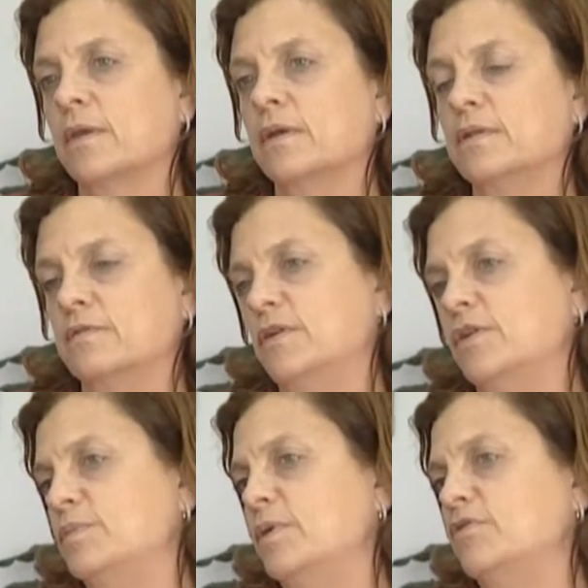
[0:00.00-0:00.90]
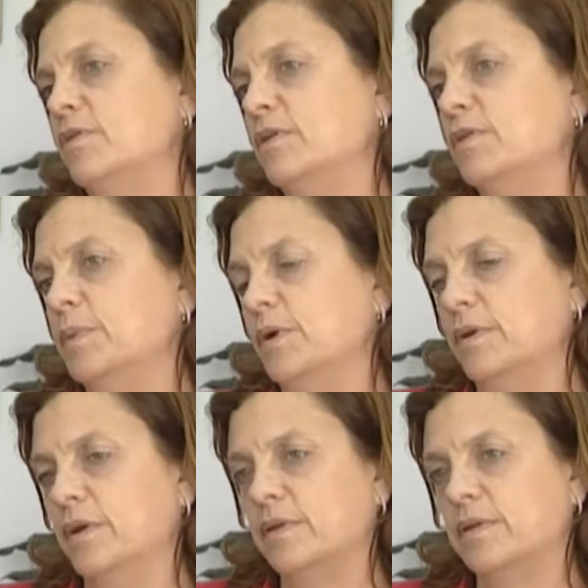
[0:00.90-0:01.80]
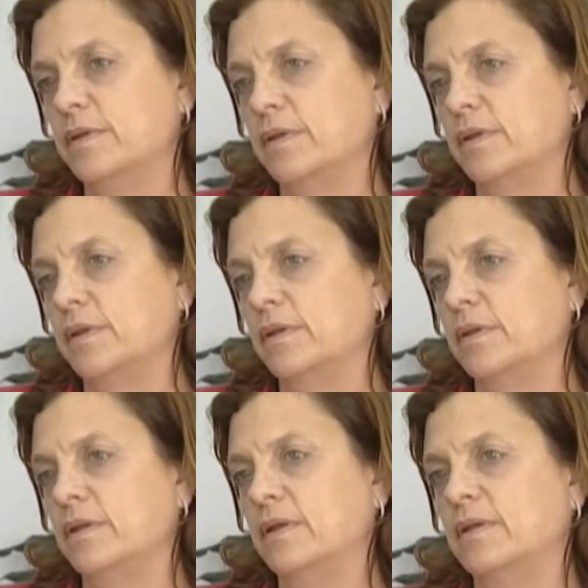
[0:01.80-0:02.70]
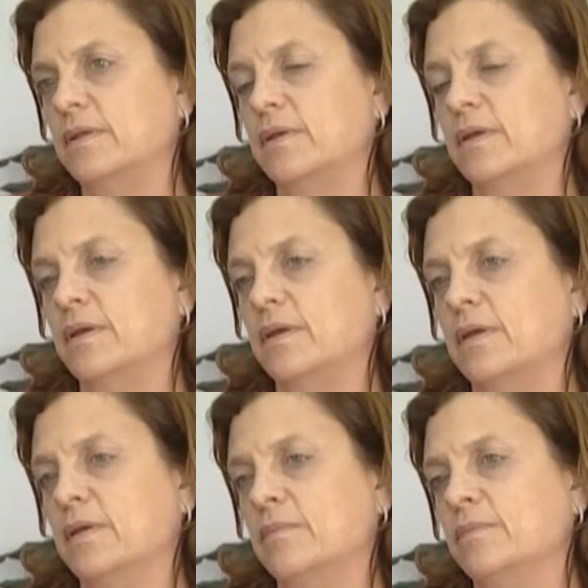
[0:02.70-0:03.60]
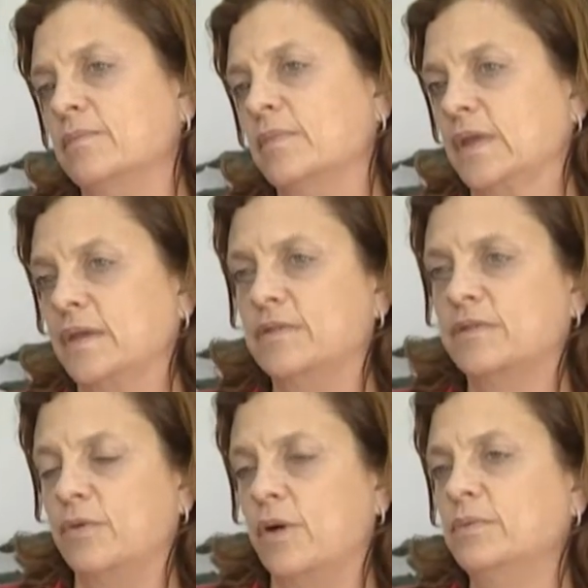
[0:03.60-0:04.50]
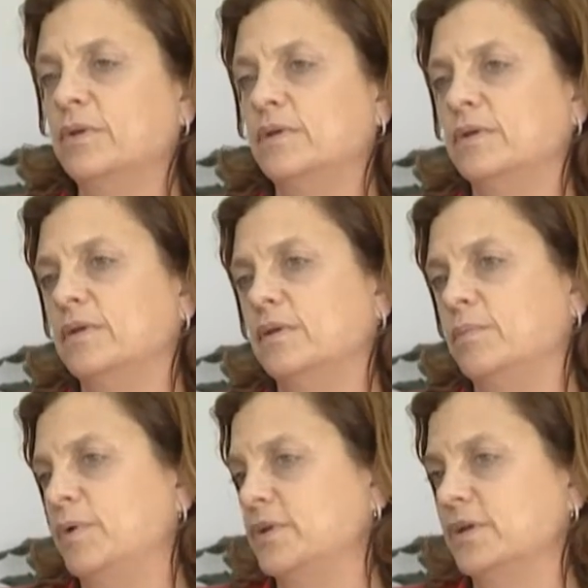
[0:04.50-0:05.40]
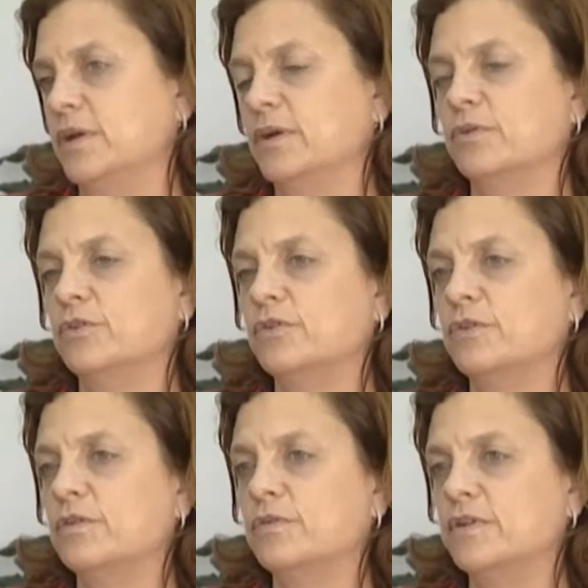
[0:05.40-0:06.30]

is a very special experience that is grounded in the particular conditions of